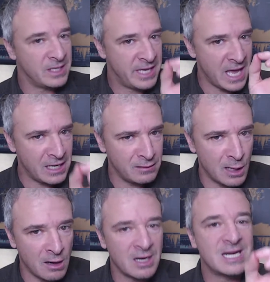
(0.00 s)
Get in
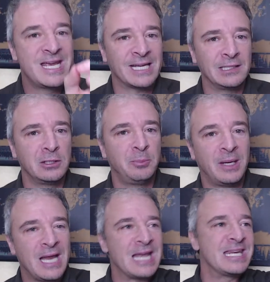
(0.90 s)
there, get a little
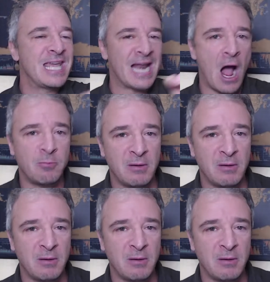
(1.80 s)
bit, and get out